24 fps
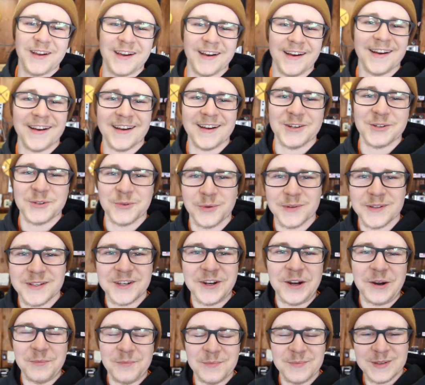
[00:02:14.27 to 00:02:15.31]
guys. What's
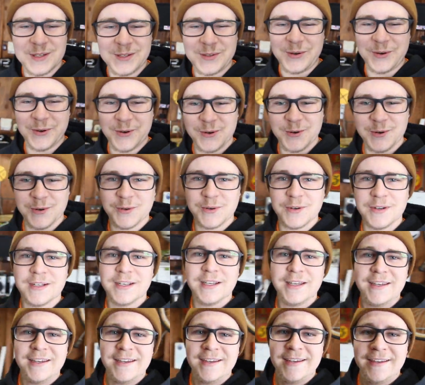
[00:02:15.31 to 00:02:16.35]
up? So
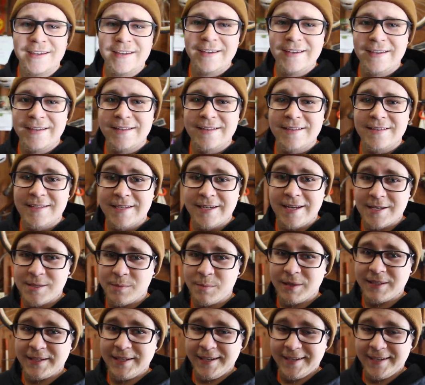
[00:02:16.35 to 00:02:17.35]
today's a big